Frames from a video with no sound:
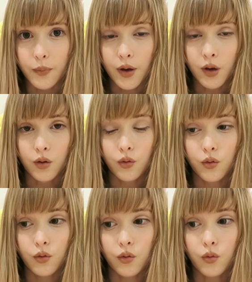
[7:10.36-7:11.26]
But
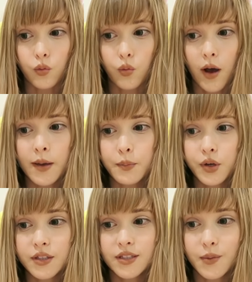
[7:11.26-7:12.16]
why
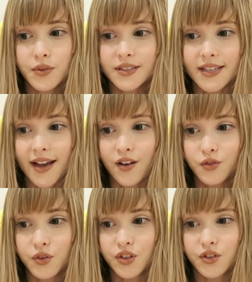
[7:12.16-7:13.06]
put someone
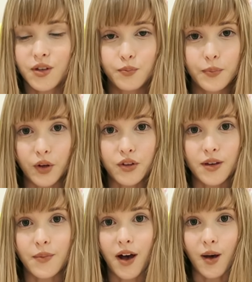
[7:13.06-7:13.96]
down when you can build
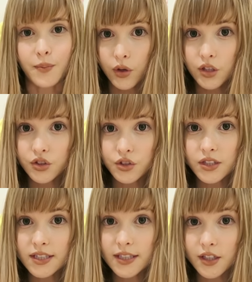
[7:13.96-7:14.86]
them up? When you choose
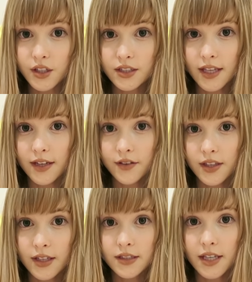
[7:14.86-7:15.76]
to see the good side of
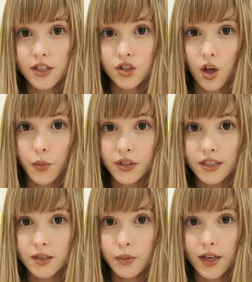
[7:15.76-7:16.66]
things and stop
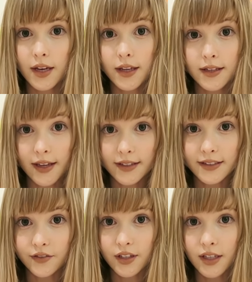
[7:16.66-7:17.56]
participating in
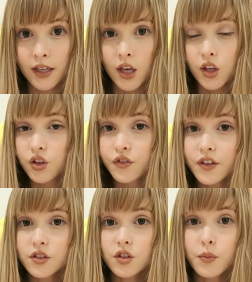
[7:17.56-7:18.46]
negativity, you'll
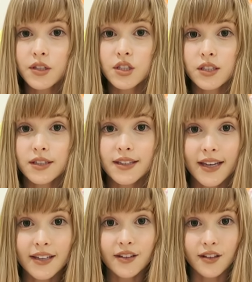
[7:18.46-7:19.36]
feel so much
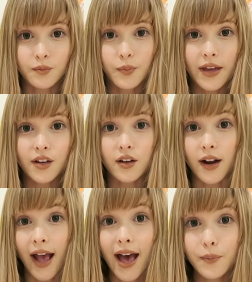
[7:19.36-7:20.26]
lighter, better,
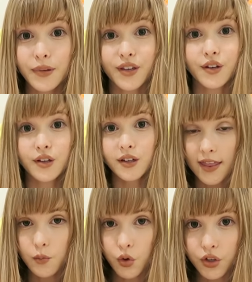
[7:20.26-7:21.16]
happier.
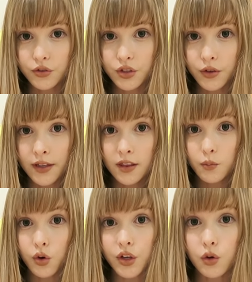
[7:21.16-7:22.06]
And the more you do it, the
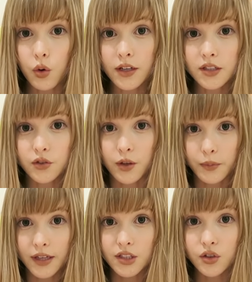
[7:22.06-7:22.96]
more you'll want to do it
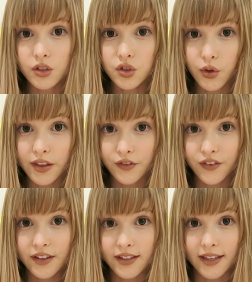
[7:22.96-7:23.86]
because you'll enjoy the
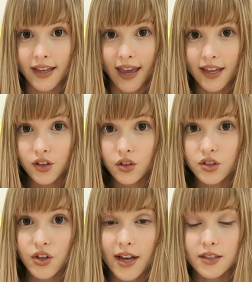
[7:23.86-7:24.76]
feeling and you'll
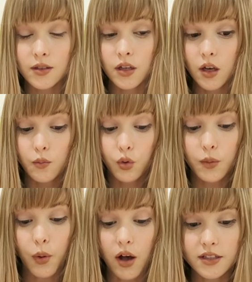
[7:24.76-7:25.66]
attract
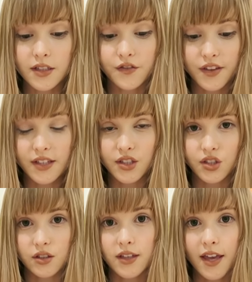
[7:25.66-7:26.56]
more positive things
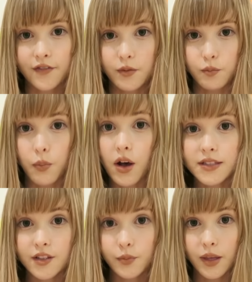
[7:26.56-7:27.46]
to your life and
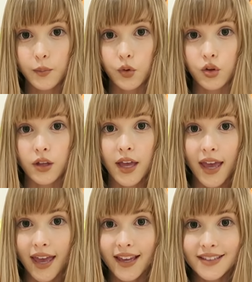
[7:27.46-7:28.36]
positive people.
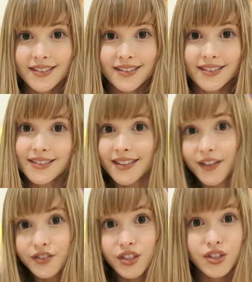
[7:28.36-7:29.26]
And
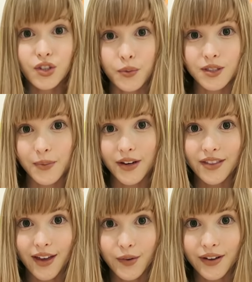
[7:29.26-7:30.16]
life's just so much
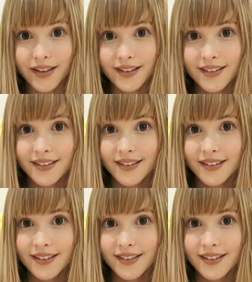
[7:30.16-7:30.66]
better that way.